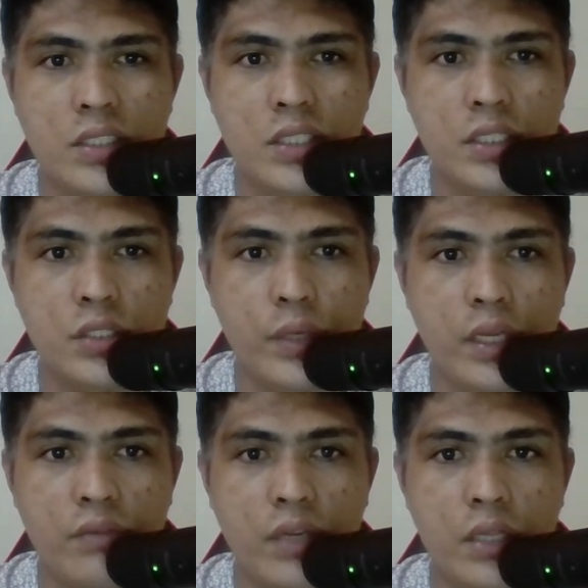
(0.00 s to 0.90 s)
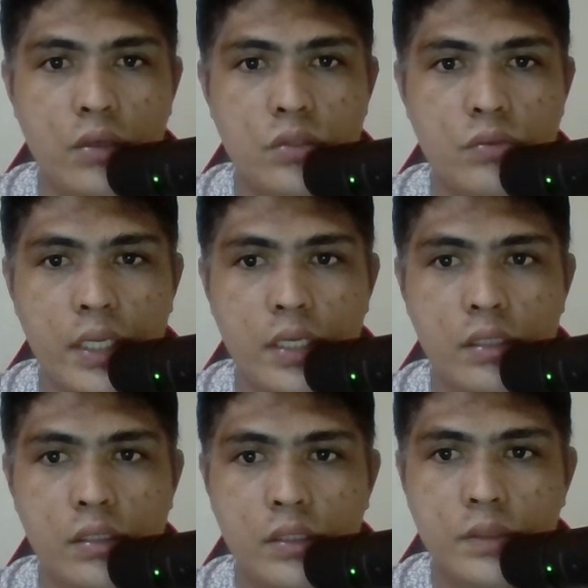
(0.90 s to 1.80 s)
this is a training videos right
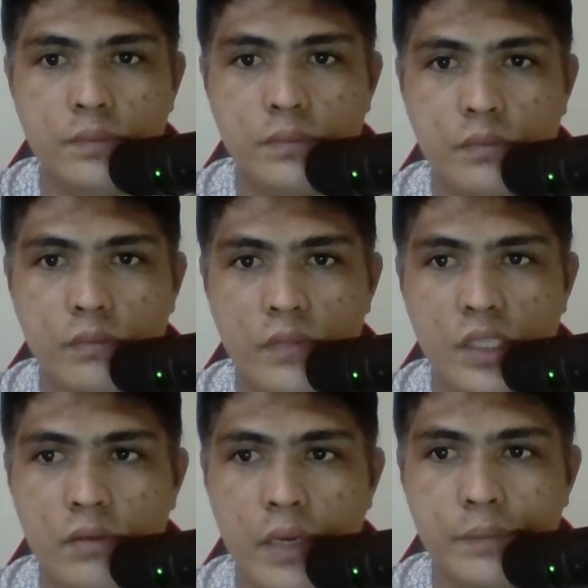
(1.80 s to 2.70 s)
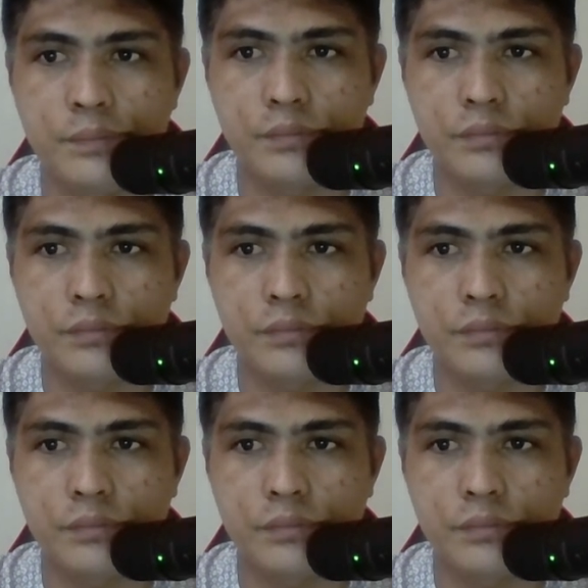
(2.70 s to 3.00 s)
here right